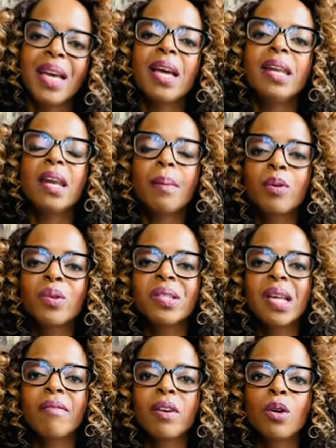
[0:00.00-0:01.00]
Number
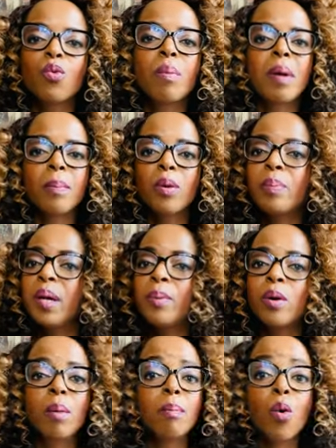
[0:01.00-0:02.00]
seven, remember people
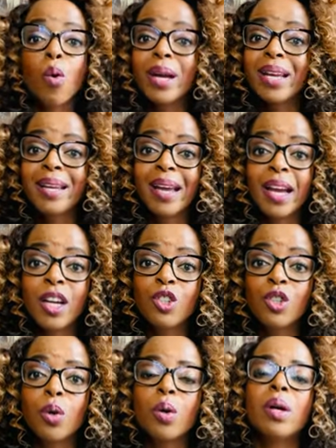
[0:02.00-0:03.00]
are more
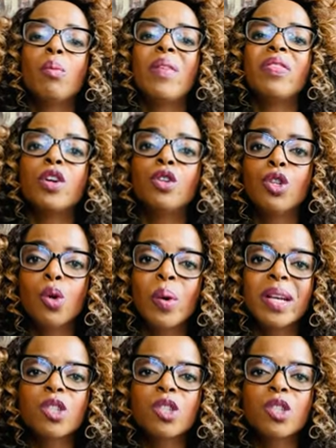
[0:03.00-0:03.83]
engaged when they're doing.